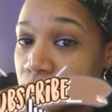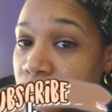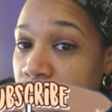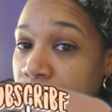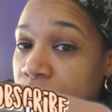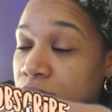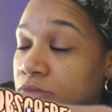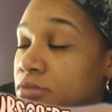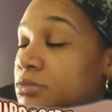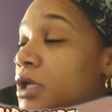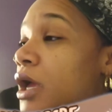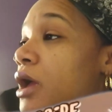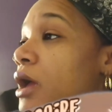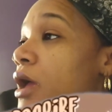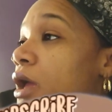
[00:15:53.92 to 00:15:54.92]

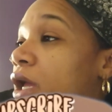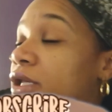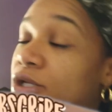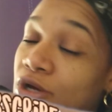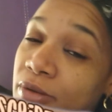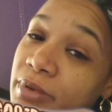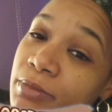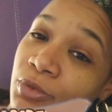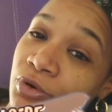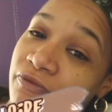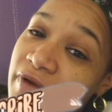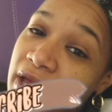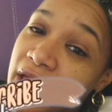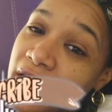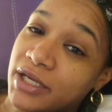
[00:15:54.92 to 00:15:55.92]
Because we're going to be more
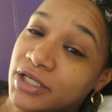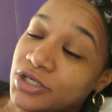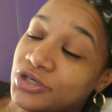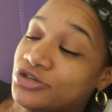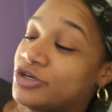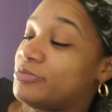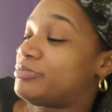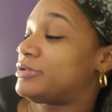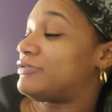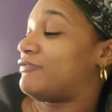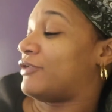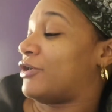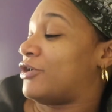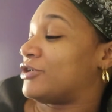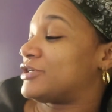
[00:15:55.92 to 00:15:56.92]
vacation trips
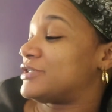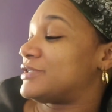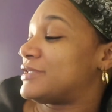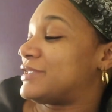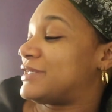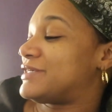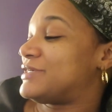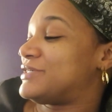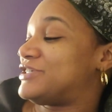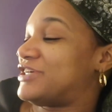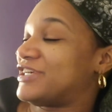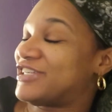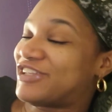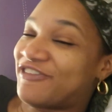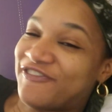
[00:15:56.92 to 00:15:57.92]
vlogs. This is
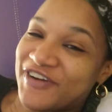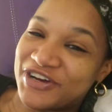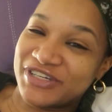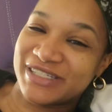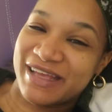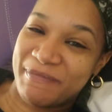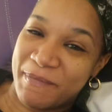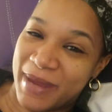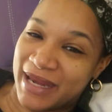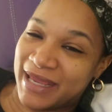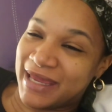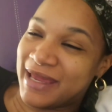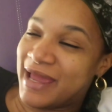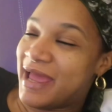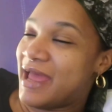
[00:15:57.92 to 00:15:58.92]
just the first of
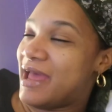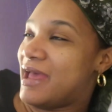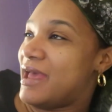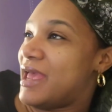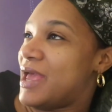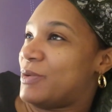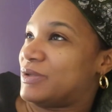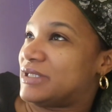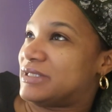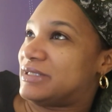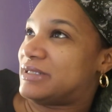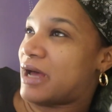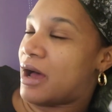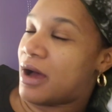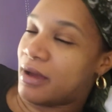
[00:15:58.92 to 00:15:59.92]
many. It was
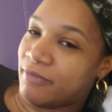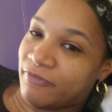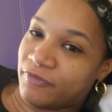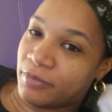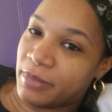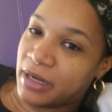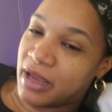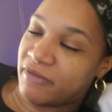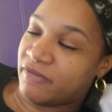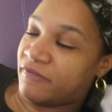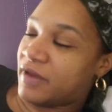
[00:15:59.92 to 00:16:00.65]
time for me to have a